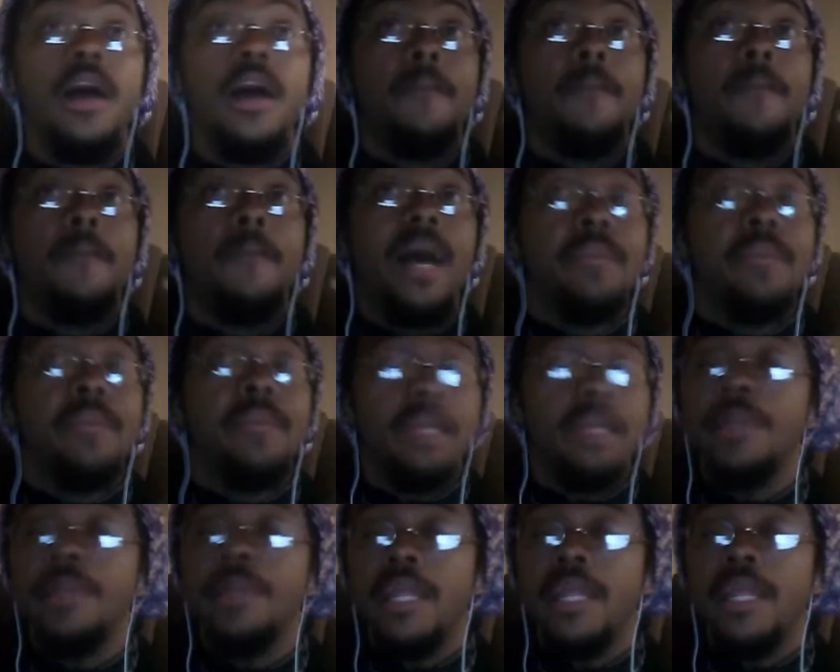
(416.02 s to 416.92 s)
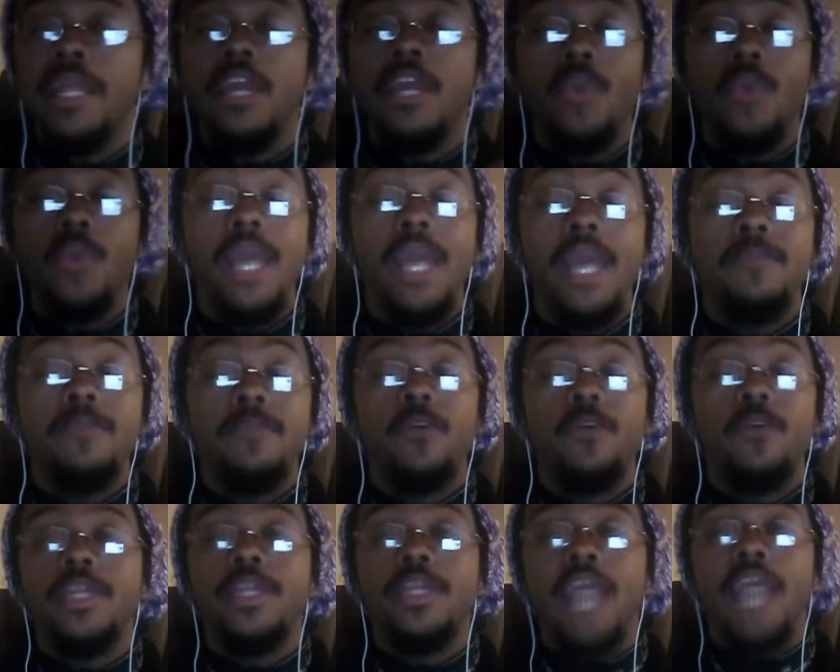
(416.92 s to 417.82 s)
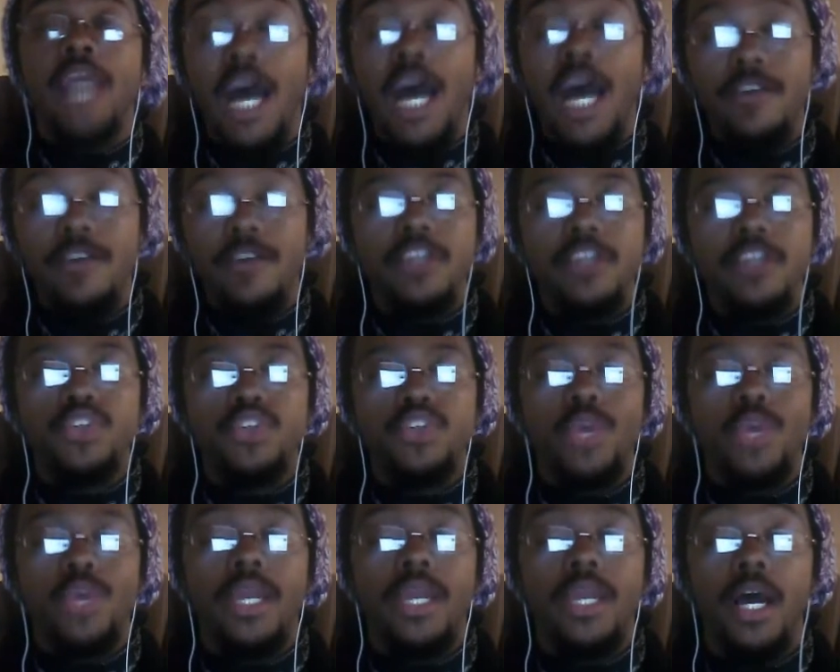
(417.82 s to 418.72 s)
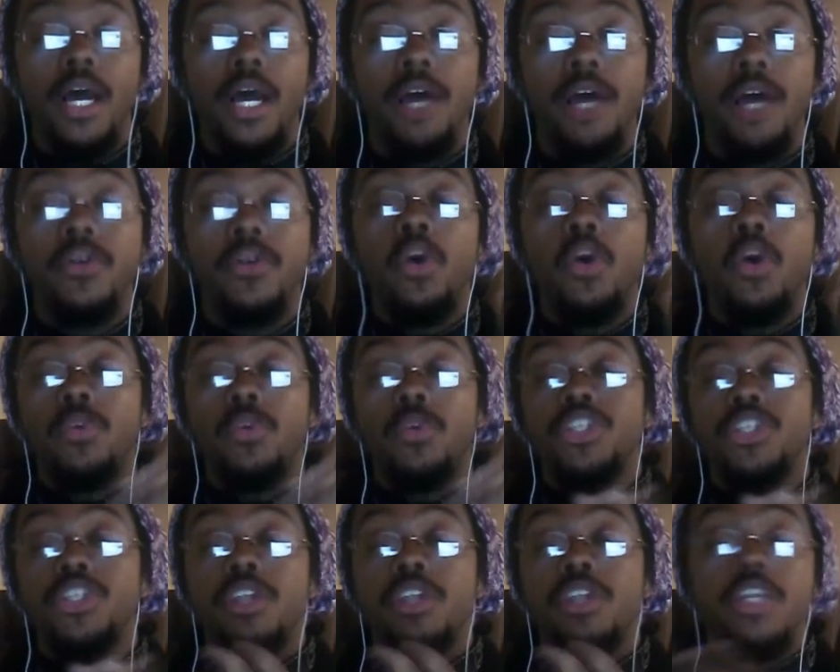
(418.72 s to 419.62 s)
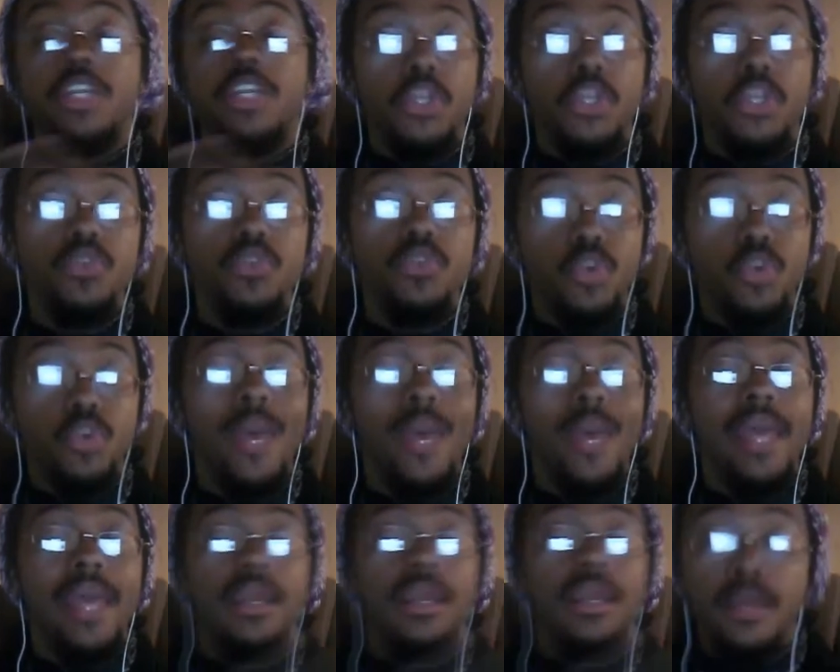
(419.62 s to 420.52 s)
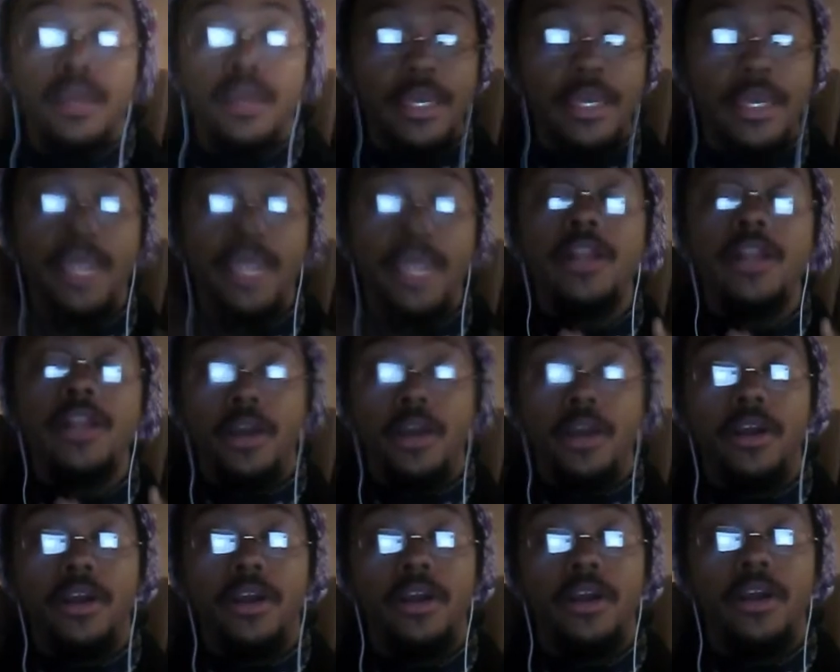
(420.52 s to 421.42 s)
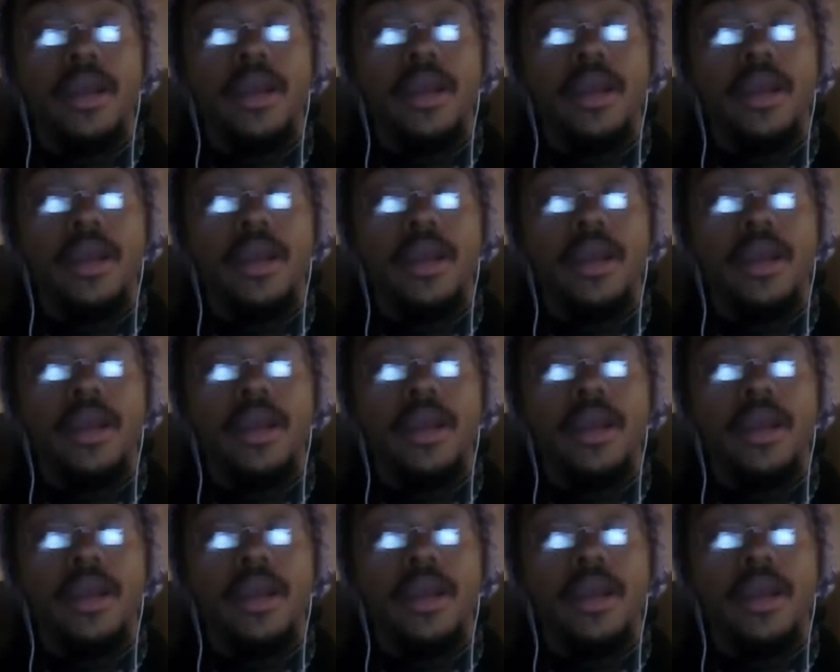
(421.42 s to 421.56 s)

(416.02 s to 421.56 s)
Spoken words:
by manipulating Gwen for the obvious trait of she's going to use Gwen, kill her,